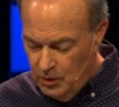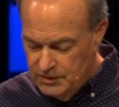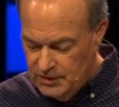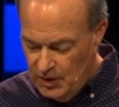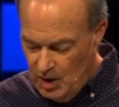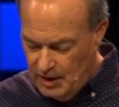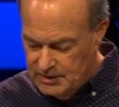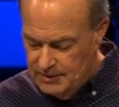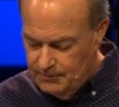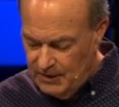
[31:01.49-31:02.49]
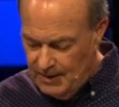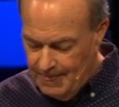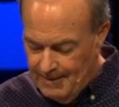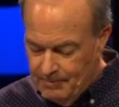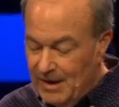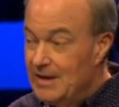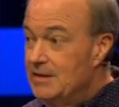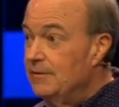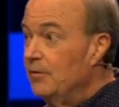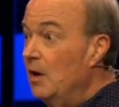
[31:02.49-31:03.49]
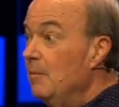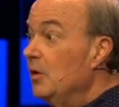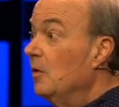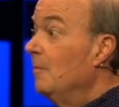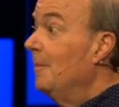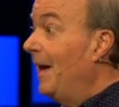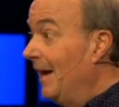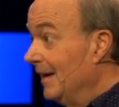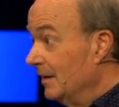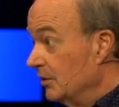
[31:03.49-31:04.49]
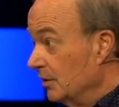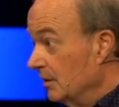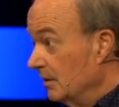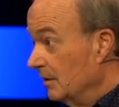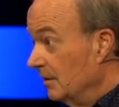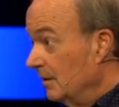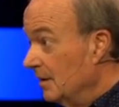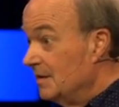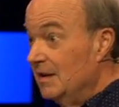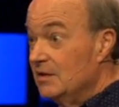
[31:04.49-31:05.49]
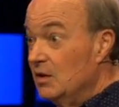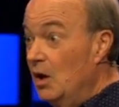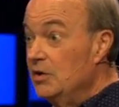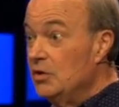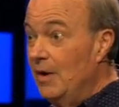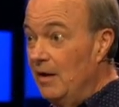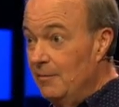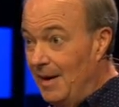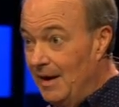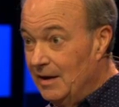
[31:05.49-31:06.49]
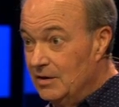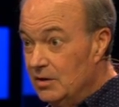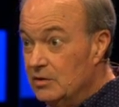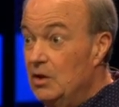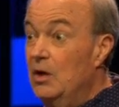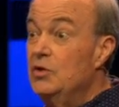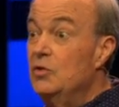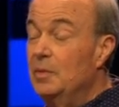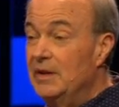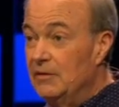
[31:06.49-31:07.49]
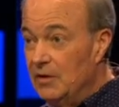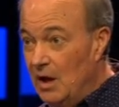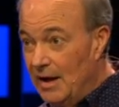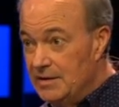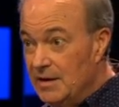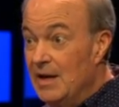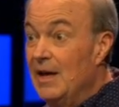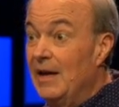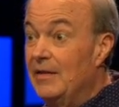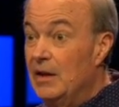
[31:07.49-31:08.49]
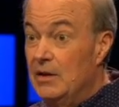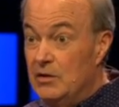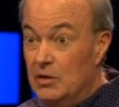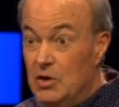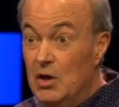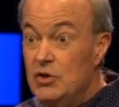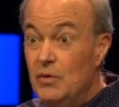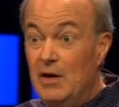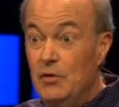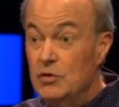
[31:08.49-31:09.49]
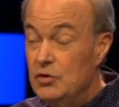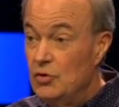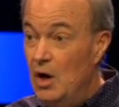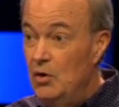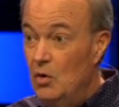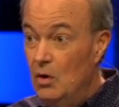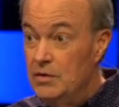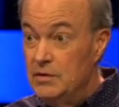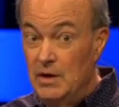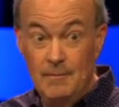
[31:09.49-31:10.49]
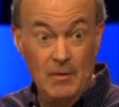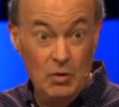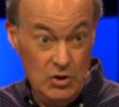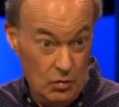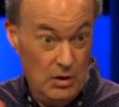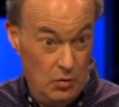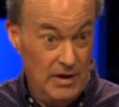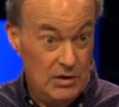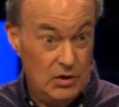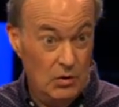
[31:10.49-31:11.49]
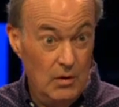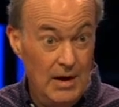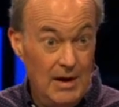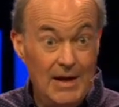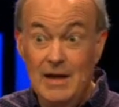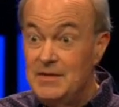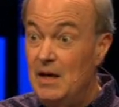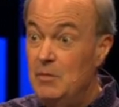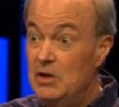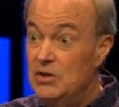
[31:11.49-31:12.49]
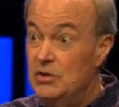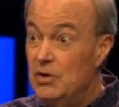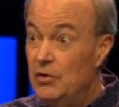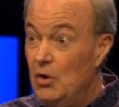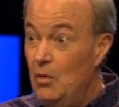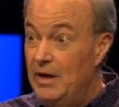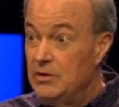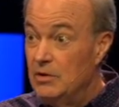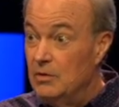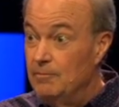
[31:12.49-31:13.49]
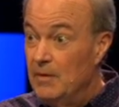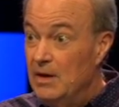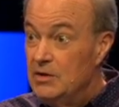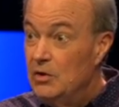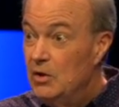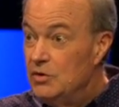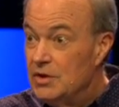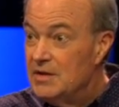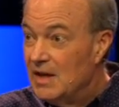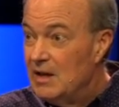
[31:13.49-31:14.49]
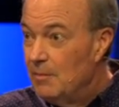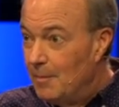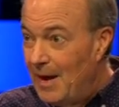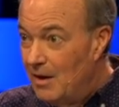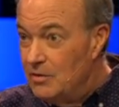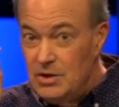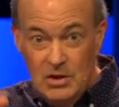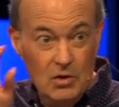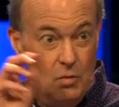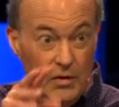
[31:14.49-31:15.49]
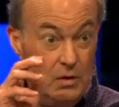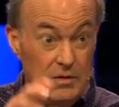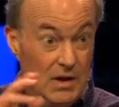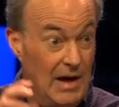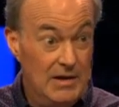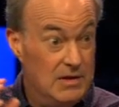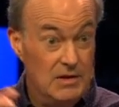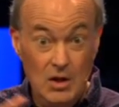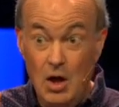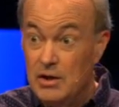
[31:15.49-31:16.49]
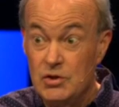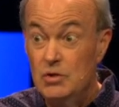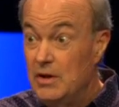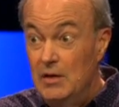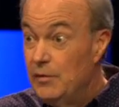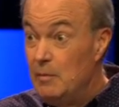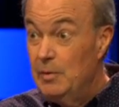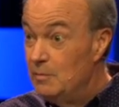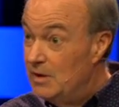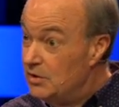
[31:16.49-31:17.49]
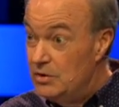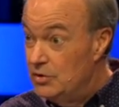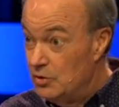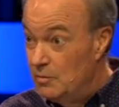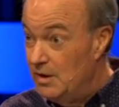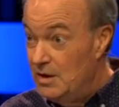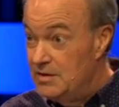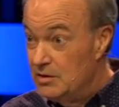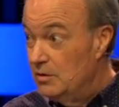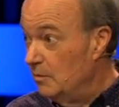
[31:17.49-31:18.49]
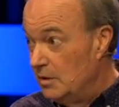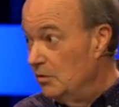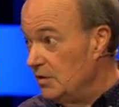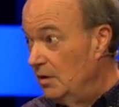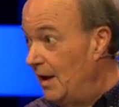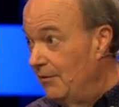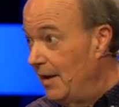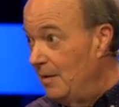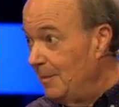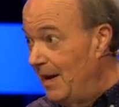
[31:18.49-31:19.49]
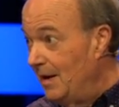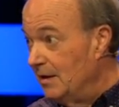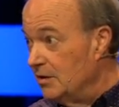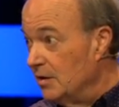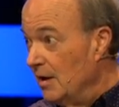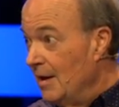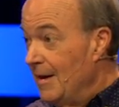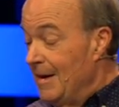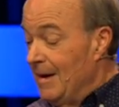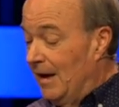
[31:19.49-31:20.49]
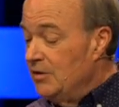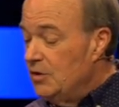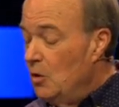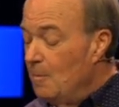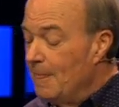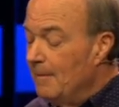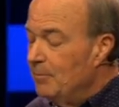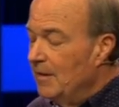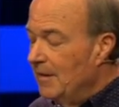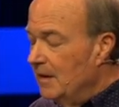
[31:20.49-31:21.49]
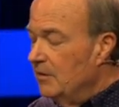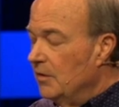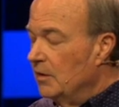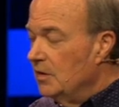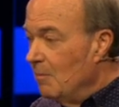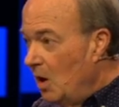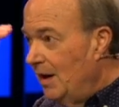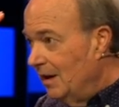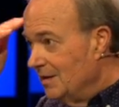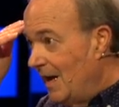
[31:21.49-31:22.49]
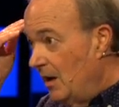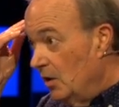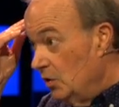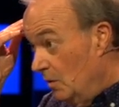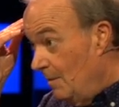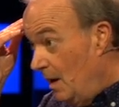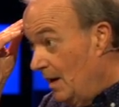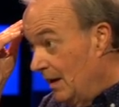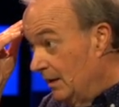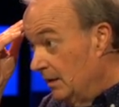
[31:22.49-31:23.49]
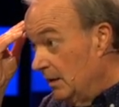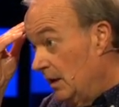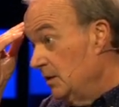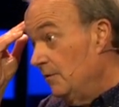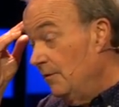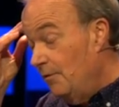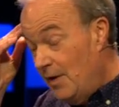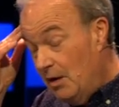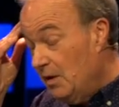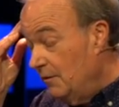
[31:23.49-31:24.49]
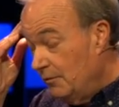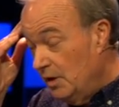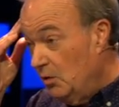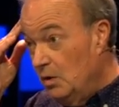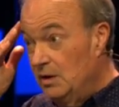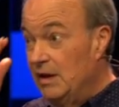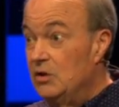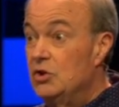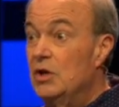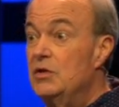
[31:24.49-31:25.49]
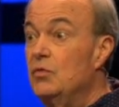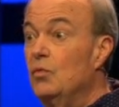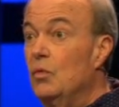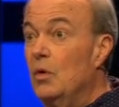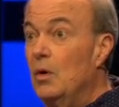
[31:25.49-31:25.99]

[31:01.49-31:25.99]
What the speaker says: those thoughts? It's from your baggage. You see, as long as you have baggage, as long as you believe lies, that as long as you have those strongholds, which you agreed to, he has ammunition to throw at you. So he'll just keep pounding you with those lies as long as you give him permission to, because you still have that baggage. And so the demonic attack on your mind is very frequently just